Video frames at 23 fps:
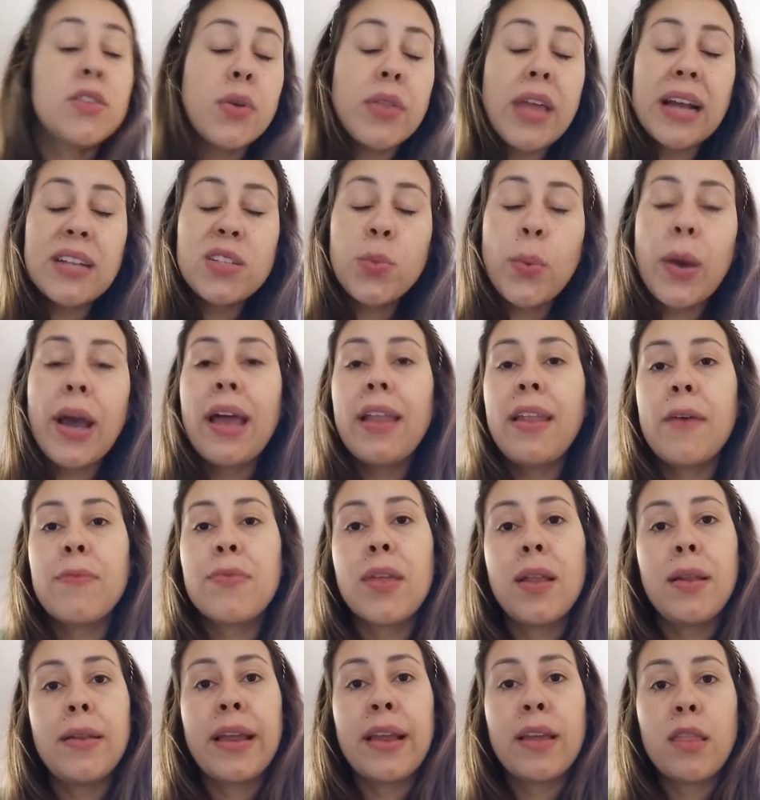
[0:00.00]
So that's why I left
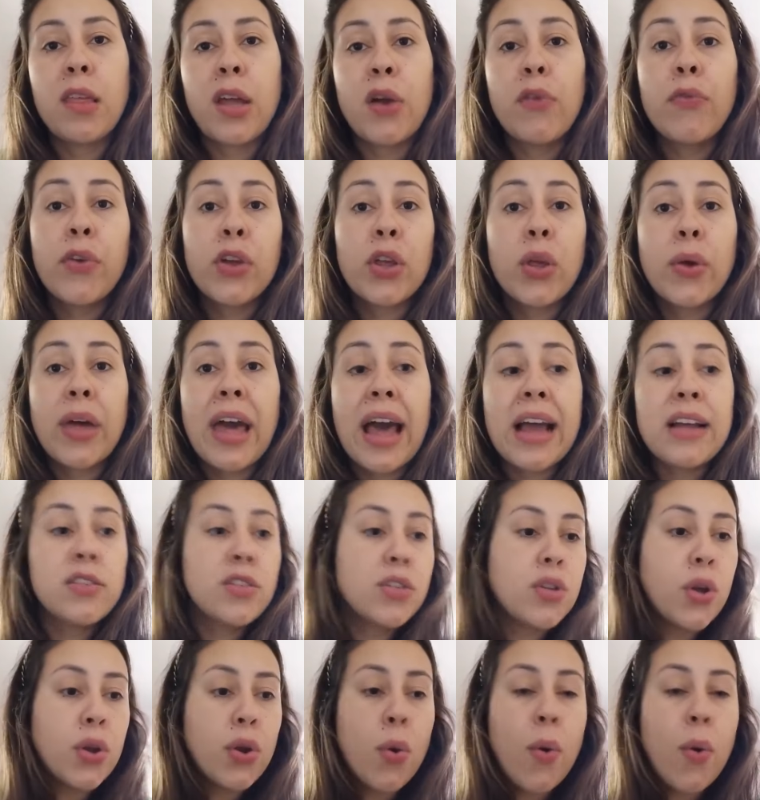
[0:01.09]
the link there for you guys so you